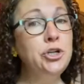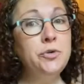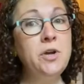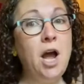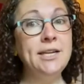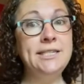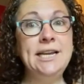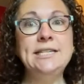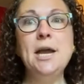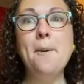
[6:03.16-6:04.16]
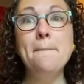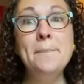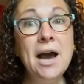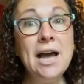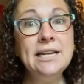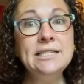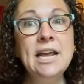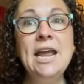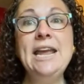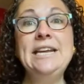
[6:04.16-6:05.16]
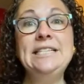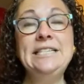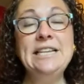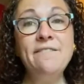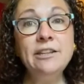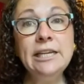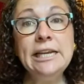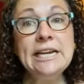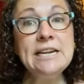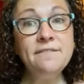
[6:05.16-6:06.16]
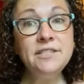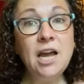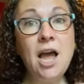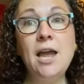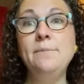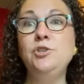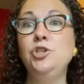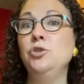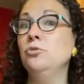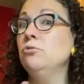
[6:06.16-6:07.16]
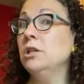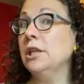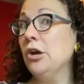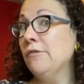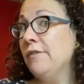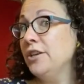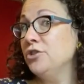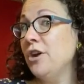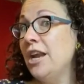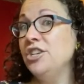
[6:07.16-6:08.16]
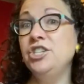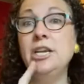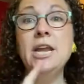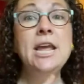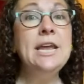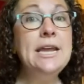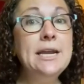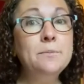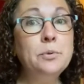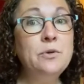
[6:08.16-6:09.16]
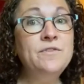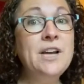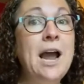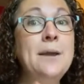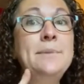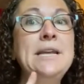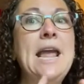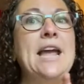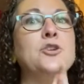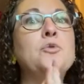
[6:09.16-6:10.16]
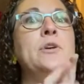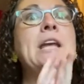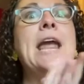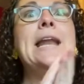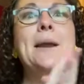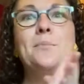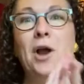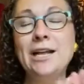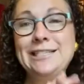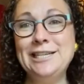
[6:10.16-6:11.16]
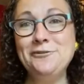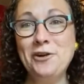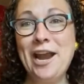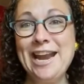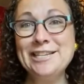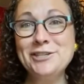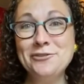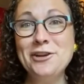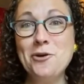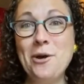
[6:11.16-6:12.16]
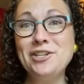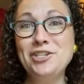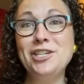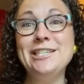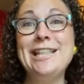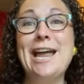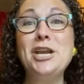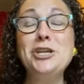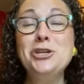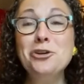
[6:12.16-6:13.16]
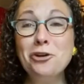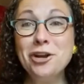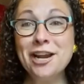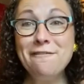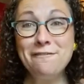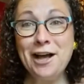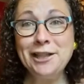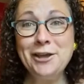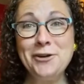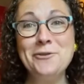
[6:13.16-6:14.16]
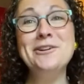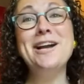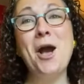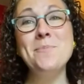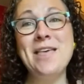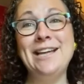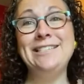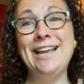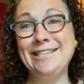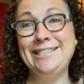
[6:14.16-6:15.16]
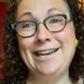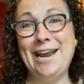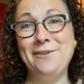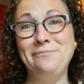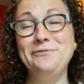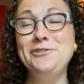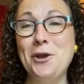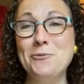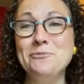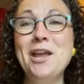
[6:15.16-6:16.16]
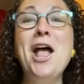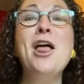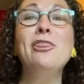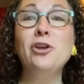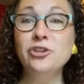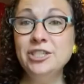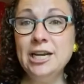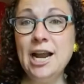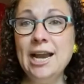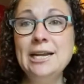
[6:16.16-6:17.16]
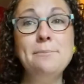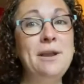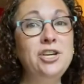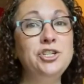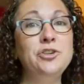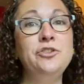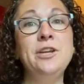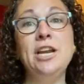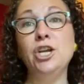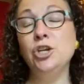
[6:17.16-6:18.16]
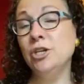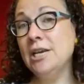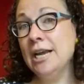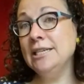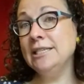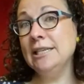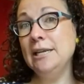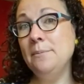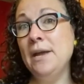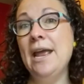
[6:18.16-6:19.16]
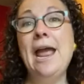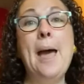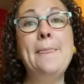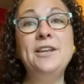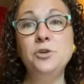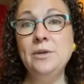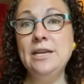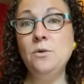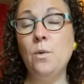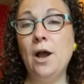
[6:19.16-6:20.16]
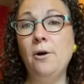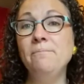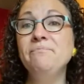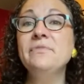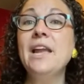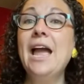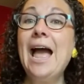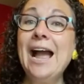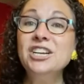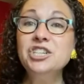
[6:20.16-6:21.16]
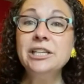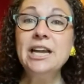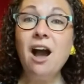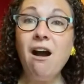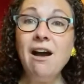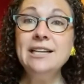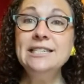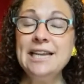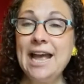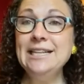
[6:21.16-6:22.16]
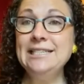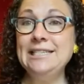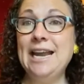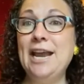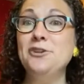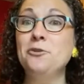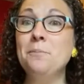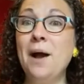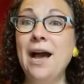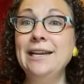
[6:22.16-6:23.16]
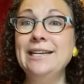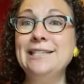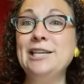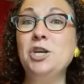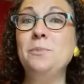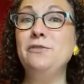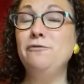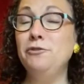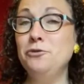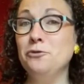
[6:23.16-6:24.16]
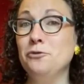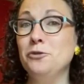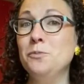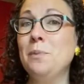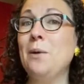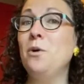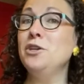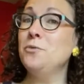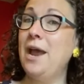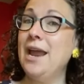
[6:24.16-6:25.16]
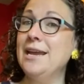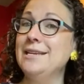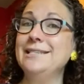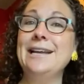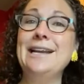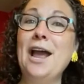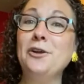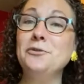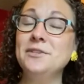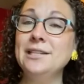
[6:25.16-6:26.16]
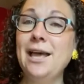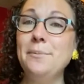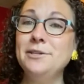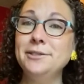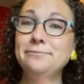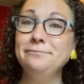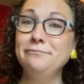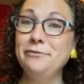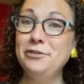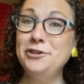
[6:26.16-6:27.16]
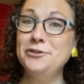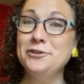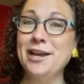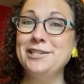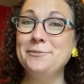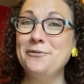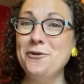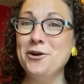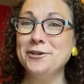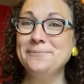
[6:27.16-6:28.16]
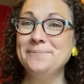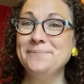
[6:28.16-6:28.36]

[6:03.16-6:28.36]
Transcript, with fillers: new content, but it is definitely enough time to clarify strategy, improve timing, and create a process for answering questions that you're gonna follow come that test day. So Thursday night, make sure you get a good night's sleep and that you eat well. Actually, on test day, your body is going to be fueled by what you ate and how you slept the two nights before.